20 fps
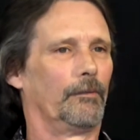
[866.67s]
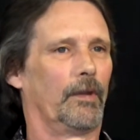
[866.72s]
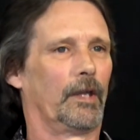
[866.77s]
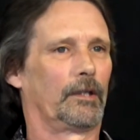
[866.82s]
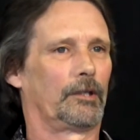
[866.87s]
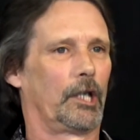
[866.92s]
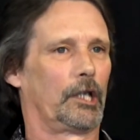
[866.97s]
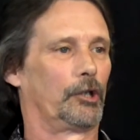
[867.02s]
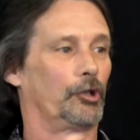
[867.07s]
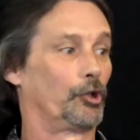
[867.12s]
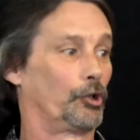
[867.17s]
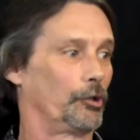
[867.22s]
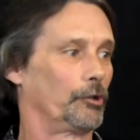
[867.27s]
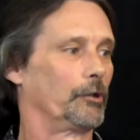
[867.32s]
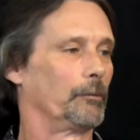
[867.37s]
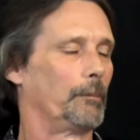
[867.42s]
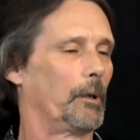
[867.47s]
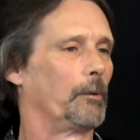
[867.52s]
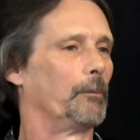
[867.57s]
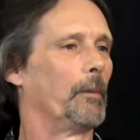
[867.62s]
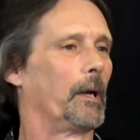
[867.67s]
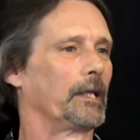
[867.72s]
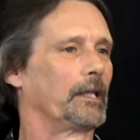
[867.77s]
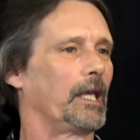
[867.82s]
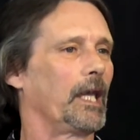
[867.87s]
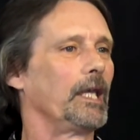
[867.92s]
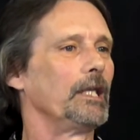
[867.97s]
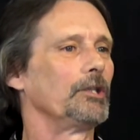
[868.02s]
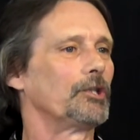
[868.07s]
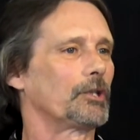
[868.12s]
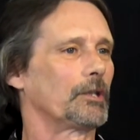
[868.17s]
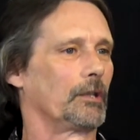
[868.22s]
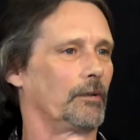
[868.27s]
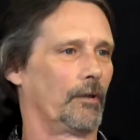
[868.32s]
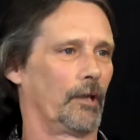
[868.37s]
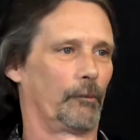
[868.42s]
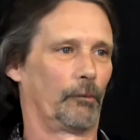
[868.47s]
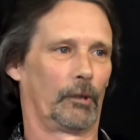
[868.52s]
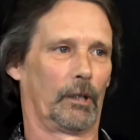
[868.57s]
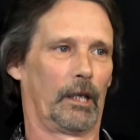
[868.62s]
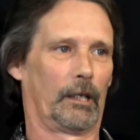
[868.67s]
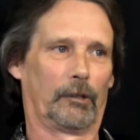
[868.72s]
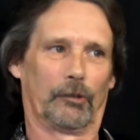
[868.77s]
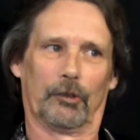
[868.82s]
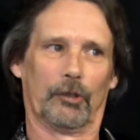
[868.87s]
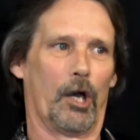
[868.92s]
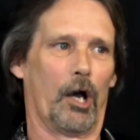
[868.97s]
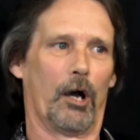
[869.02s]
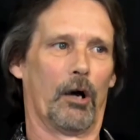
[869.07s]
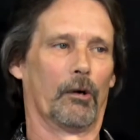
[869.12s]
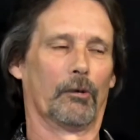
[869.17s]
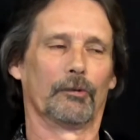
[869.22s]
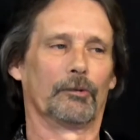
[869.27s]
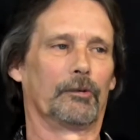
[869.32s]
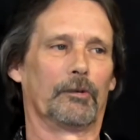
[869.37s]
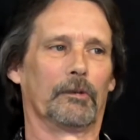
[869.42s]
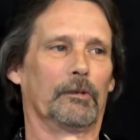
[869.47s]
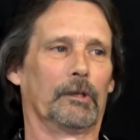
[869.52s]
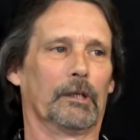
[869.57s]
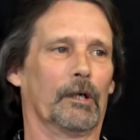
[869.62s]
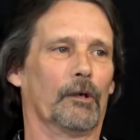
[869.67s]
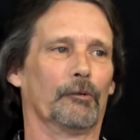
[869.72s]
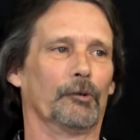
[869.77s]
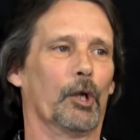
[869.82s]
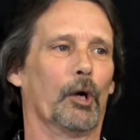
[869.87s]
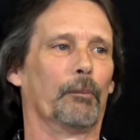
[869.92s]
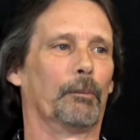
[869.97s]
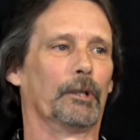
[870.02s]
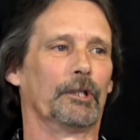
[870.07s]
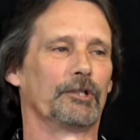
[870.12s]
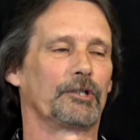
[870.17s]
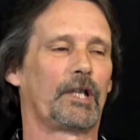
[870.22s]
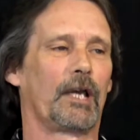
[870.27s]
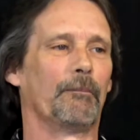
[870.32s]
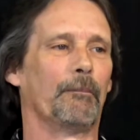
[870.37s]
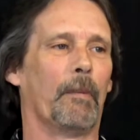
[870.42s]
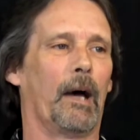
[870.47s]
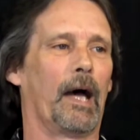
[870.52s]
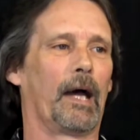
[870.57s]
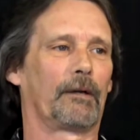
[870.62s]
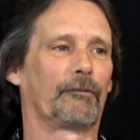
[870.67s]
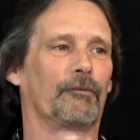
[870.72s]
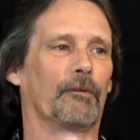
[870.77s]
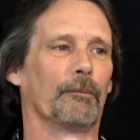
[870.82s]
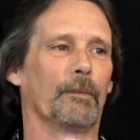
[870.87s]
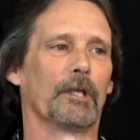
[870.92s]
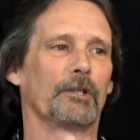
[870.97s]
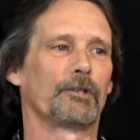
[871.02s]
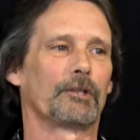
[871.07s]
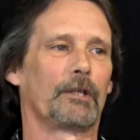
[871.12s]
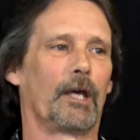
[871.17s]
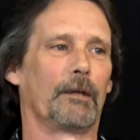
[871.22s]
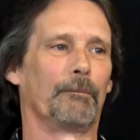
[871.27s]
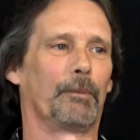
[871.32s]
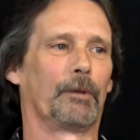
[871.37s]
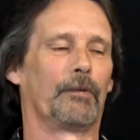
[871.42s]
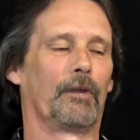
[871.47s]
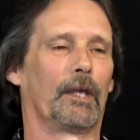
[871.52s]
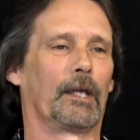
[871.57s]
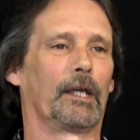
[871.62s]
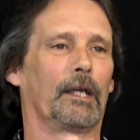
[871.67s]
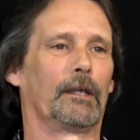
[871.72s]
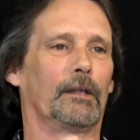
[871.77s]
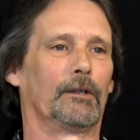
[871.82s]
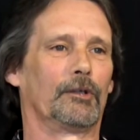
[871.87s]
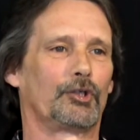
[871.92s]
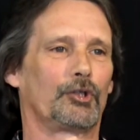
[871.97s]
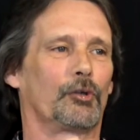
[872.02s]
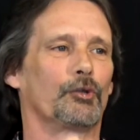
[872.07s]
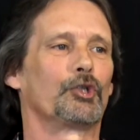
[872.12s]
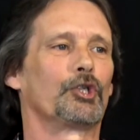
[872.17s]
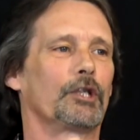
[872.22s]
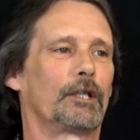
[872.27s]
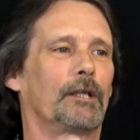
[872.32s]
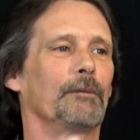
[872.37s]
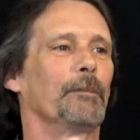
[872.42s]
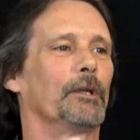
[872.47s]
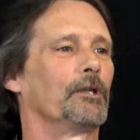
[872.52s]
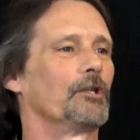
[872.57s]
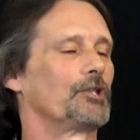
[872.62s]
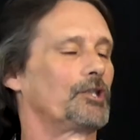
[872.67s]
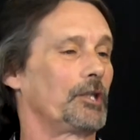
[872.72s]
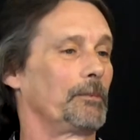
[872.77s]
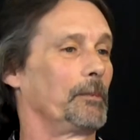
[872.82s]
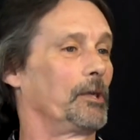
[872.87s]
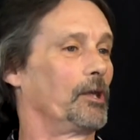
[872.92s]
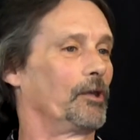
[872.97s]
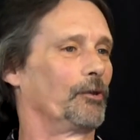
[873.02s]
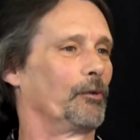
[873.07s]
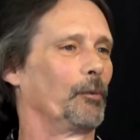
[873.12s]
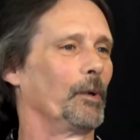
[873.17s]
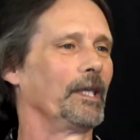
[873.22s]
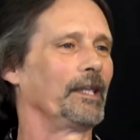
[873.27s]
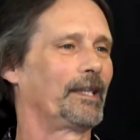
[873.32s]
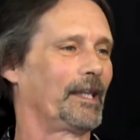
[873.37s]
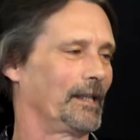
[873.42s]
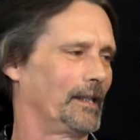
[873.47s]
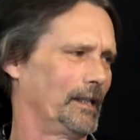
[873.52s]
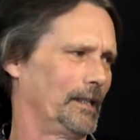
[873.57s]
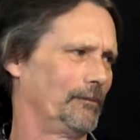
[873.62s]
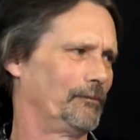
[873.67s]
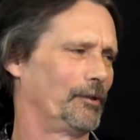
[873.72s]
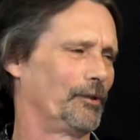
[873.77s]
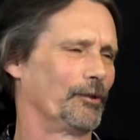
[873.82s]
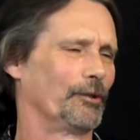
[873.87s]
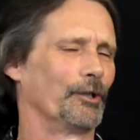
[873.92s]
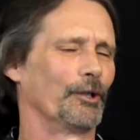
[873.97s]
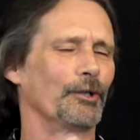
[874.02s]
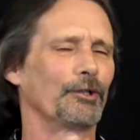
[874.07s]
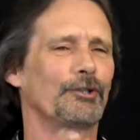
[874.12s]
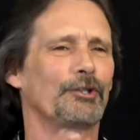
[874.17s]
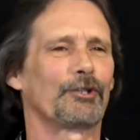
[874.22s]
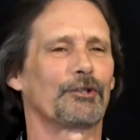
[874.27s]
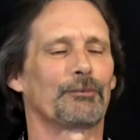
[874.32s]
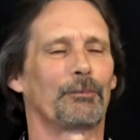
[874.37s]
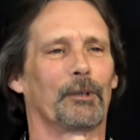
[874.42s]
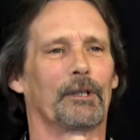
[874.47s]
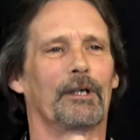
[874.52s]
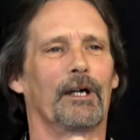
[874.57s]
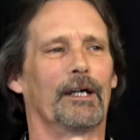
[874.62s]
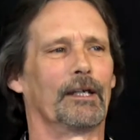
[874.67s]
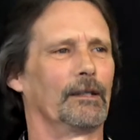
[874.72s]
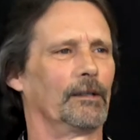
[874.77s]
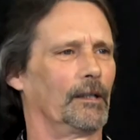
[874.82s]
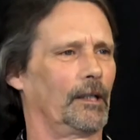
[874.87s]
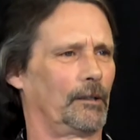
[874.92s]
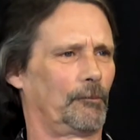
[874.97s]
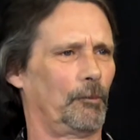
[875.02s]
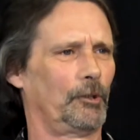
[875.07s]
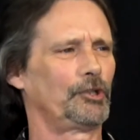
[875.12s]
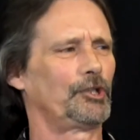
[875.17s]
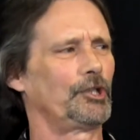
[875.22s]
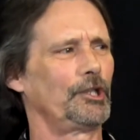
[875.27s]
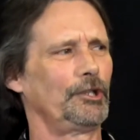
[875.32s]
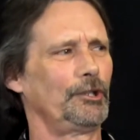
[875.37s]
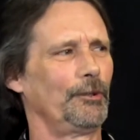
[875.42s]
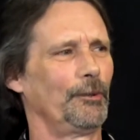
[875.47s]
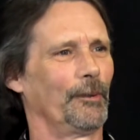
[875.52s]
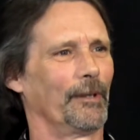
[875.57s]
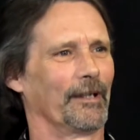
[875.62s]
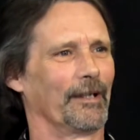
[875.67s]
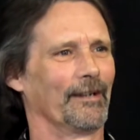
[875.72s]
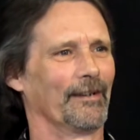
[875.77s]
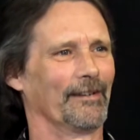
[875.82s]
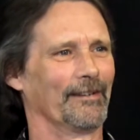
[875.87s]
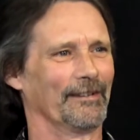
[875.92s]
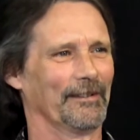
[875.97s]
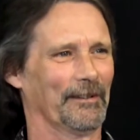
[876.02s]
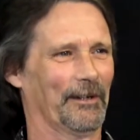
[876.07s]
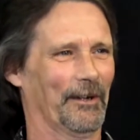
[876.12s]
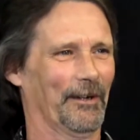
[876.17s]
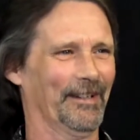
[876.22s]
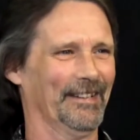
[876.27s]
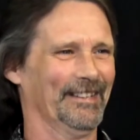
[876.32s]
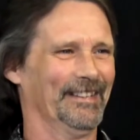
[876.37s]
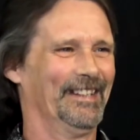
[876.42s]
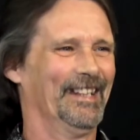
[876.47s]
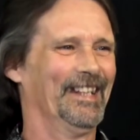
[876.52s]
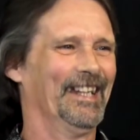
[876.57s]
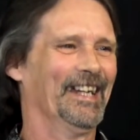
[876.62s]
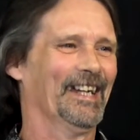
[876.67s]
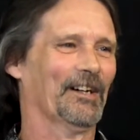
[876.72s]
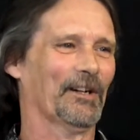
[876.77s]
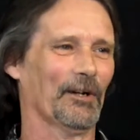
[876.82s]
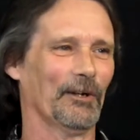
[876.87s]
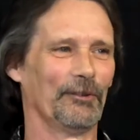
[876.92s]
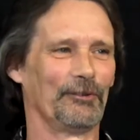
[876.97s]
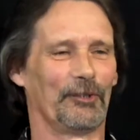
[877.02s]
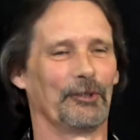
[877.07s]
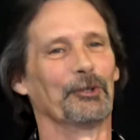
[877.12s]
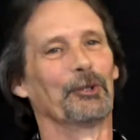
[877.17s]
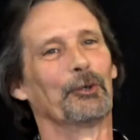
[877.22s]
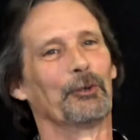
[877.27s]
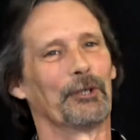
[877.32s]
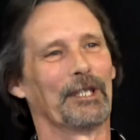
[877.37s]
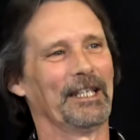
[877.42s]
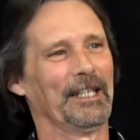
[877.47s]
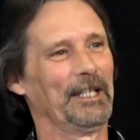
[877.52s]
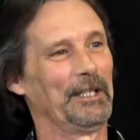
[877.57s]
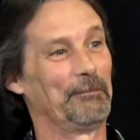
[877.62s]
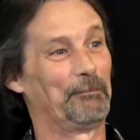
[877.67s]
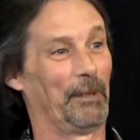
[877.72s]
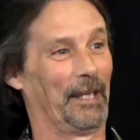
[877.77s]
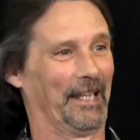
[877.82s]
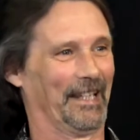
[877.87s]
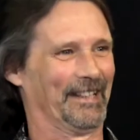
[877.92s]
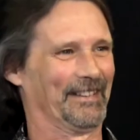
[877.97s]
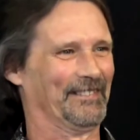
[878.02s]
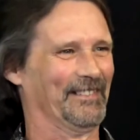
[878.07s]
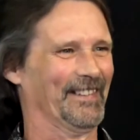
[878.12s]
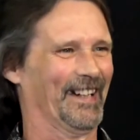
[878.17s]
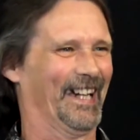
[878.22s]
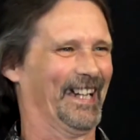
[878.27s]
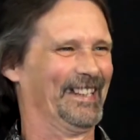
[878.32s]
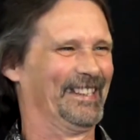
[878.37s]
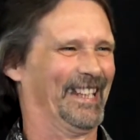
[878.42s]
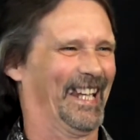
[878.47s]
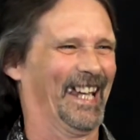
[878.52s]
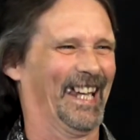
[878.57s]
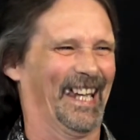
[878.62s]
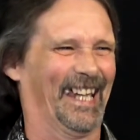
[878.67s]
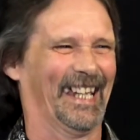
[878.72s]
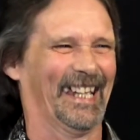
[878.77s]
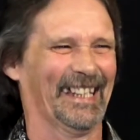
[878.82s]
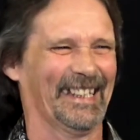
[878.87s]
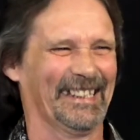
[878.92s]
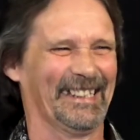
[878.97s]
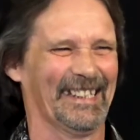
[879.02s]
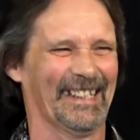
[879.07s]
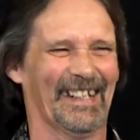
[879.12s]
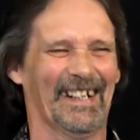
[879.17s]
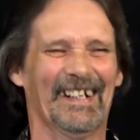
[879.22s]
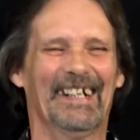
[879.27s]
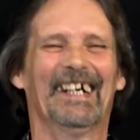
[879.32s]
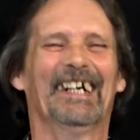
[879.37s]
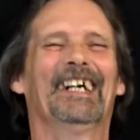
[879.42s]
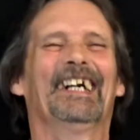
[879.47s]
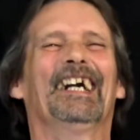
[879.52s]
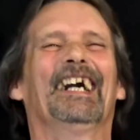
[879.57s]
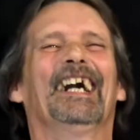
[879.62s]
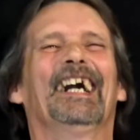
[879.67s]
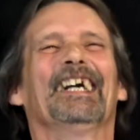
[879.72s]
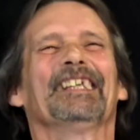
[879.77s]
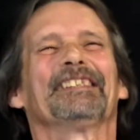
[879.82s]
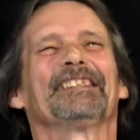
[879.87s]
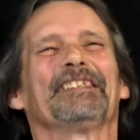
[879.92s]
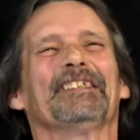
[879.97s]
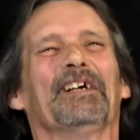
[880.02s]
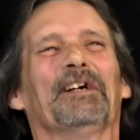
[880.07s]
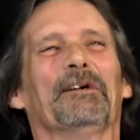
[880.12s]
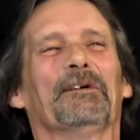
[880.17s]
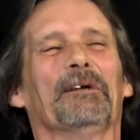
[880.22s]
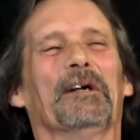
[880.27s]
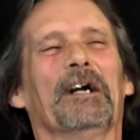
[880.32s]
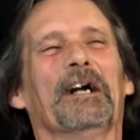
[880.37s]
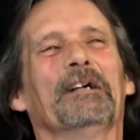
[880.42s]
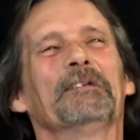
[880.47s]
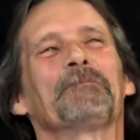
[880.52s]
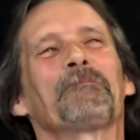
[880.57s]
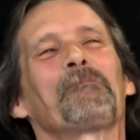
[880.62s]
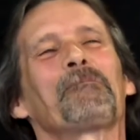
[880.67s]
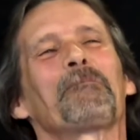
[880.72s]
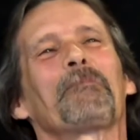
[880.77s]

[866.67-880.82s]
that had heard about my case, and they were like, no, you know, nobody's come back from this type of thing. And so she came in to see me on the weekend. Even the nurses were kind of like, what's she doing here, you know? Oh, the new guinea pig, right? Yeah. So